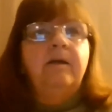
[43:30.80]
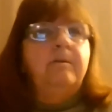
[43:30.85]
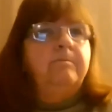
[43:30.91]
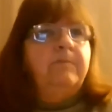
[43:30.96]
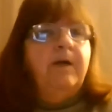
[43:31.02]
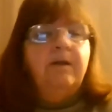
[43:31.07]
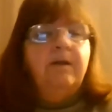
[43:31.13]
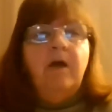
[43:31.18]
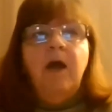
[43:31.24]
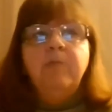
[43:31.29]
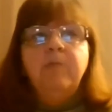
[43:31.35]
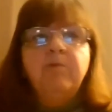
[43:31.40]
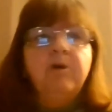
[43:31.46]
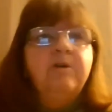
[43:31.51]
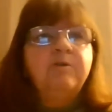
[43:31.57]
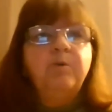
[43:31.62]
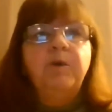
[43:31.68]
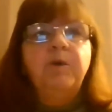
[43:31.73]
The
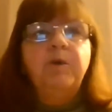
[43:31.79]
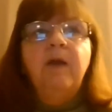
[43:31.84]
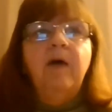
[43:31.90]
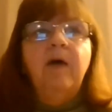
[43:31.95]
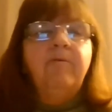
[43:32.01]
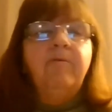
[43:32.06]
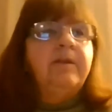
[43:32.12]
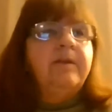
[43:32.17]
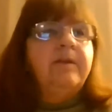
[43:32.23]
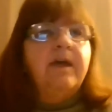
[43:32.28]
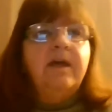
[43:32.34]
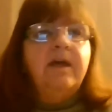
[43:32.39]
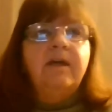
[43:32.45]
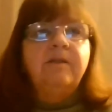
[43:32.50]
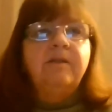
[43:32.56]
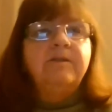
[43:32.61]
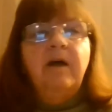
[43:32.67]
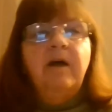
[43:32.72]
libraries would love it. The
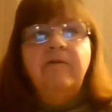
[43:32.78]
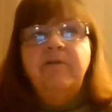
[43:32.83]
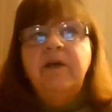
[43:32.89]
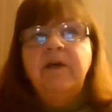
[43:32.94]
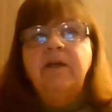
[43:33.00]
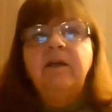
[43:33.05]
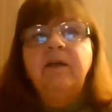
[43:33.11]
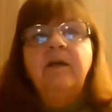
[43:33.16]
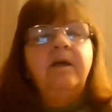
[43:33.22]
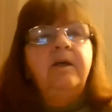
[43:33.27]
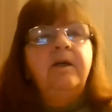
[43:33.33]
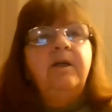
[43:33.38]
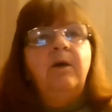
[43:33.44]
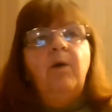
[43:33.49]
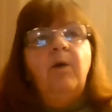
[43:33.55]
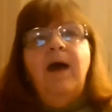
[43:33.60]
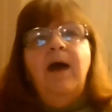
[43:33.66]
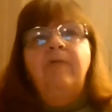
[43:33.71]
kids love it.
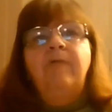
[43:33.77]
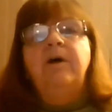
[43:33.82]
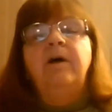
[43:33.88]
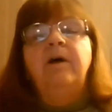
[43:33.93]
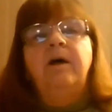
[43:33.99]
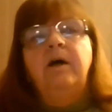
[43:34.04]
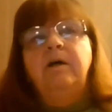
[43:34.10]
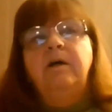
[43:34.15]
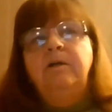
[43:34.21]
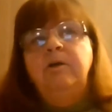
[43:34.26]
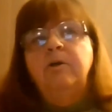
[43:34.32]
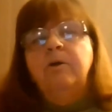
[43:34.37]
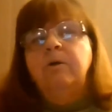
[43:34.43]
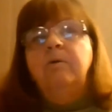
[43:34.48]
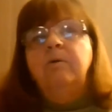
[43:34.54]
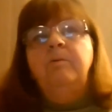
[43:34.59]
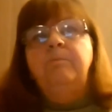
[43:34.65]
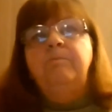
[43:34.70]
Have
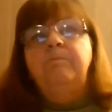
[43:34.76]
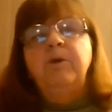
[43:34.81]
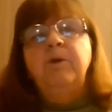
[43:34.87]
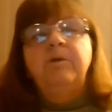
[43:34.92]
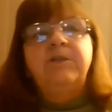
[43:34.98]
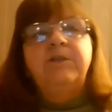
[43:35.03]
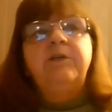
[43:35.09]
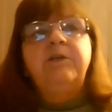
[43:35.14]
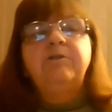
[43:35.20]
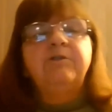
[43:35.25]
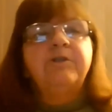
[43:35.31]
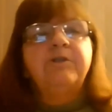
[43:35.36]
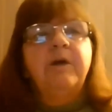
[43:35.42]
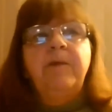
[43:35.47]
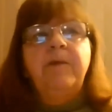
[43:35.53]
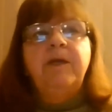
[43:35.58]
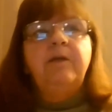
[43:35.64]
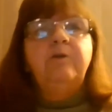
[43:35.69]
your teachers
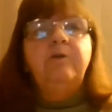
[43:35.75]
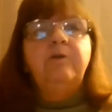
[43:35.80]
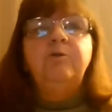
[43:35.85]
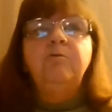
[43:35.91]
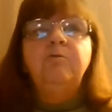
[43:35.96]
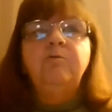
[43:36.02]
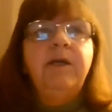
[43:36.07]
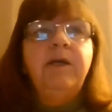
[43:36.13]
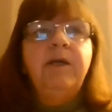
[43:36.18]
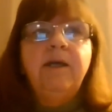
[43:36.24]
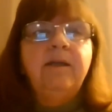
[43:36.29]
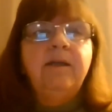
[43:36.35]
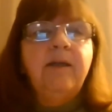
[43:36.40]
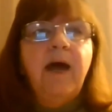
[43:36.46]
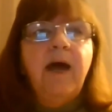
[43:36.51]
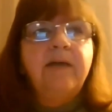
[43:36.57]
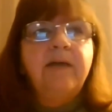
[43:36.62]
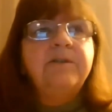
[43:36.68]
come in and do reading
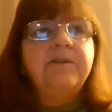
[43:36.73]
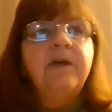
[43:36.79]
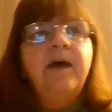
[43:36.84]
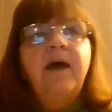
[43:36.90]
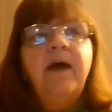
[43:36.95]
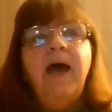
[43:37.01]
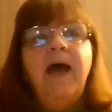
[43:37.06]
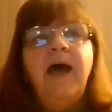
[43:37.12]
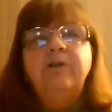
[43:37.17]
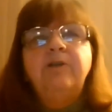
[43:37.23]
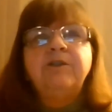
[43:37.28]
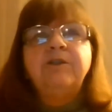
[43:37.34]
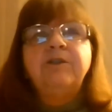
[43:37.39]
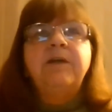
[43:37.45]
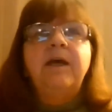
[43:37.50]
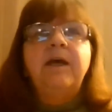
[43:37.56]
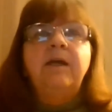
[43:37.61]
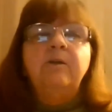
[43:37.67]
nights. And
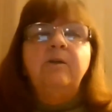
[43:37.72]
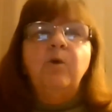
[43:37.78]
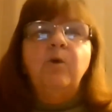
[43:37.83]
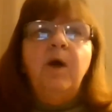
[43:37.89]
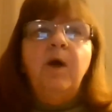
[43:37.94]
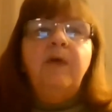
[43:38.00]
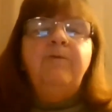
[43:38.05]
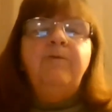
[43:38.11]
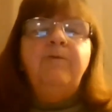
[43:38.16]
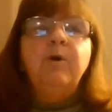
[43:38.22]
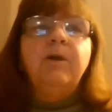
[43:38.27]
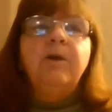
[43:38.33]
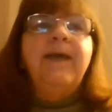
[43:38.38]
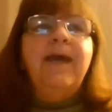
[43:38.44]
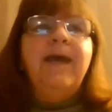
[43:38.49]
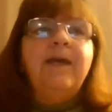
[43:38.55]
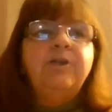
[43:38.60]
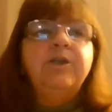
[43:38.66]
just if you're
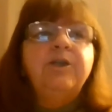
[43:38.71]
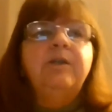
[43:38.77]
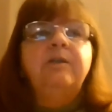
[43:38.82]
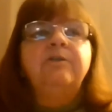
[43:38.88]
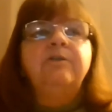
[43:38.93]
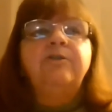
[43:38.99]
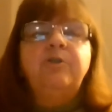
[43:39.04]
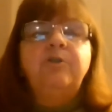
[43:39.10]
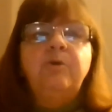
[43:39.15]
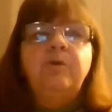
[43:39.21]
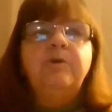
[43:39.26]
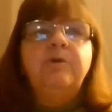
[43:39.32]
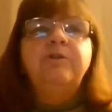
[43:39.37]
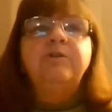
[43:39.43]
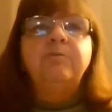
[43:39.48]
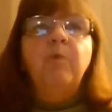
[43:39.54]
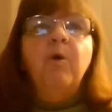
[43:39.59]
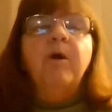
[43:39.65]
engaging the
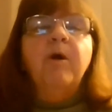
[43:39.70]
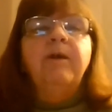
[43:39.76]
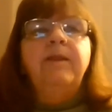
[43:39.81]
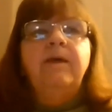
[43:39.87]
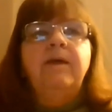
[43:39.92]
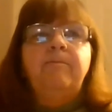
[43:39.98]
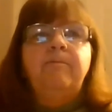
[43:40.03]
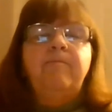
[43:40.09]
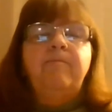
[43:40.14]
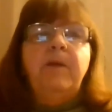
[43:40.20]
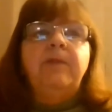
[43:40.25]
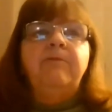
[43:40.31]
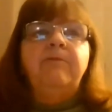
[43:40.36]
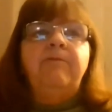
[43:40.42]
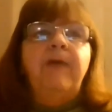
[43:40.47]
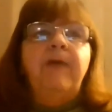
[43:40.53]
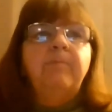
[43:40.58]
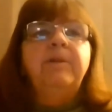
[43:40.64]
students more and the
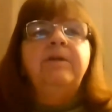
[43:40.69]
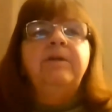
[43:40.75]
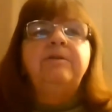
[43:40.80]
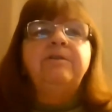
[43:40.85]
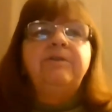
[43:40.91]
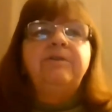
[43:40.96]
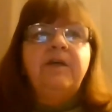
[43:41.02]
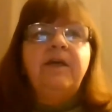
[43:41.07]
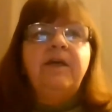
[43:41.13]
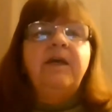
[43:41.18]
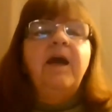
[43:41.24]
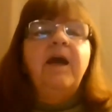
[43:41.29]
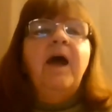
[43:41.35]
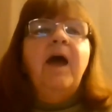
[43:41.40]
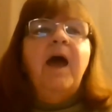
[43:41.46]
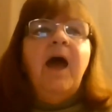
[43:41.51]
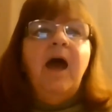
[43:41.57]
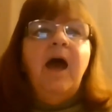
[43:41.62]
families see
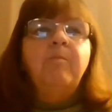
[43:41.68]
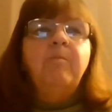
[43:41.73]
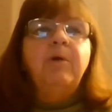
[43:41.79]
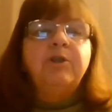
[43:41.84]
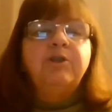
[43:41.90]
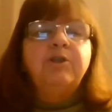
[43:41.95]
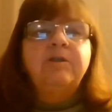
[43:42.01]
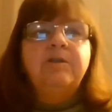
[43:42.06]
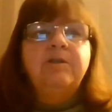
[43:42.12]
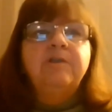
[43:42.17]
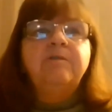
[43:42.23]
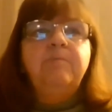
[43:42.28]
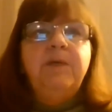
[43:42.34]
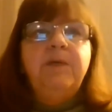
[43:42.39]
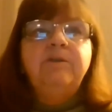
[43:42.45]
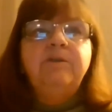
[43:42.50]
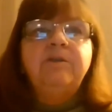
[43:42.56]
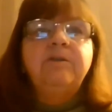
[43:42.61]
how much this
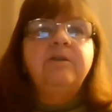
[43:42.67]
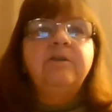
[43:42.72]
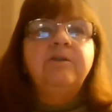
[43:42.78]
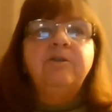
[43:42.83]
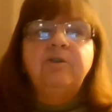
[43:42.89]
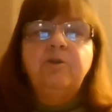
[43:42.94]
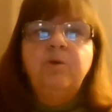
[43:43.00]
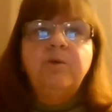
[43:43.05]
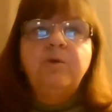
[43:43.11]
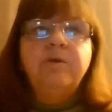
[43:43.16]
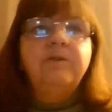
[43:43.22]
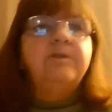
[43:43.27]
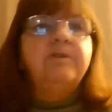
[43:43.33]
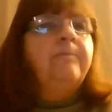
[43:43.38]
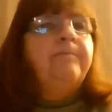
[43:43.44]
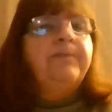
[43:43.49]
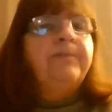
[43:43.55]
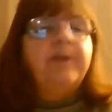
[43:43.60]
means to the students,
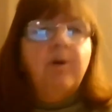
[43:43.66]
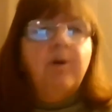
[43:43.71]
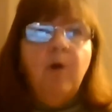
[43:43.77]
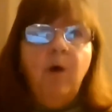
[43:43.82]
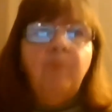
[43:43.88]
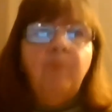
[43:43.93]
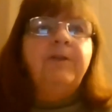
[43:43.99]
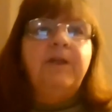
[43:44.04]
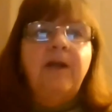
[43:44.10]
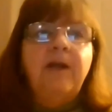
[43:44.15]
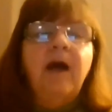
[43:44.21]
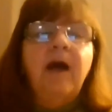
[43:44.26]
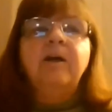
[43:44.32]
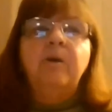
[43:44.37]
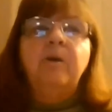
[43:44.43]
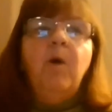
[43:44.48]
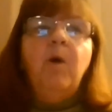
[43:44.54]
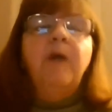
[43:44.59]
they're hopefully not
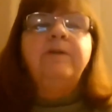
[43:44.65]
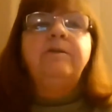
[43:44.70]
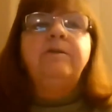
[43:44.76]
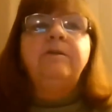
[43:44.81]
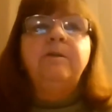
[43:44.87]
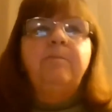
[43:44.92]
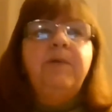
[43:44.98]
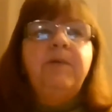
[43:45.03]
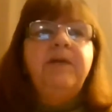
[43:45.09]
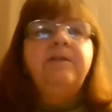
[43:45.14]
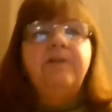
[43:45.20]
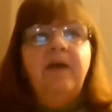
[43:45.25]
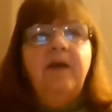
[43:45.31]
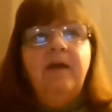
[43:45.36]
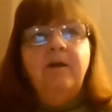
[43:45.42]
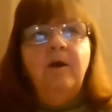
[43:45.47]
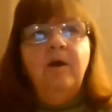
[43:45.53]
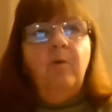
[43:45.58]
going to want the
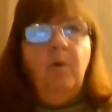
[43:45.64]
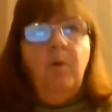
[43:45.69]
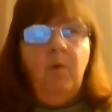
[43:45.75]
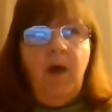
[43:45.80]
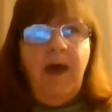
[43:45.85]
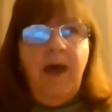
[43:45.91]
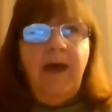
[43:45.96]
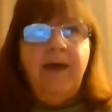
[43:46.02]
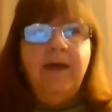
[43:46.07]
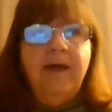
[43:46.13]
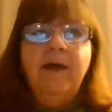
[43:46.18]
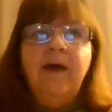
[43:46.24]
PTA to go away.